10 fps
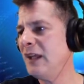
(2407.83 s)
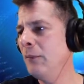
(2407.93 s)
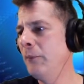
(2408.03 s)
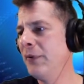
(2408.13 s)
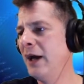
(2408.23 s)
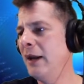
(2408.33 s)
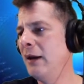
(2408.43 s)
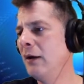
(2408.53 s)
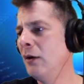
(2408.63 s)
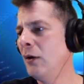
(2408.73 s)
But
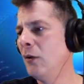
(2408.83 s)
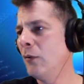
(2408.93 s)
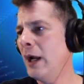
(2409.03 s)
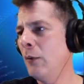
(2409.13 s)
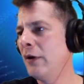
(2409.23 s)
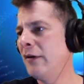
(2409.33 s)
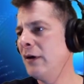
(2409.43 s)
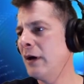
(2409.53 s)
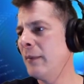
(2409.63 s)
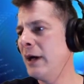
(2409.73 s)
what I wanted to
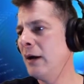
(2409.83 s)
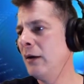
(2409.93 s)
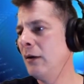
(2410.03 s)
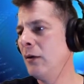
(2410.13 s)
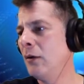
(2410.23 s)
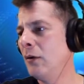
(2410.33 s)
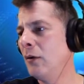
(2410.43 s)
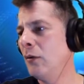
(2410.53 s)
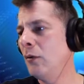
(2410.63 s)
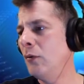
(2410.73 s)
talk about
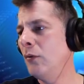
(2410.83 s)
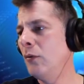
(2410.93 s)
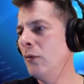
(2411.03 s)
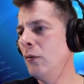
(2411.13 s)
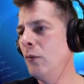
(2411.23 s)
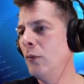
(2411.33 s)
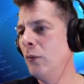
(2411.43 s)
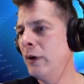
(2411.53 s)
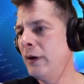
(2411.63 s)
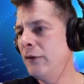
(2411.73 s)

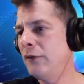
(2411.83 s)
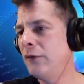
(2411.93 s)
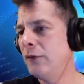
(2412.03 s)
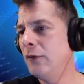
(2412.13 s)
was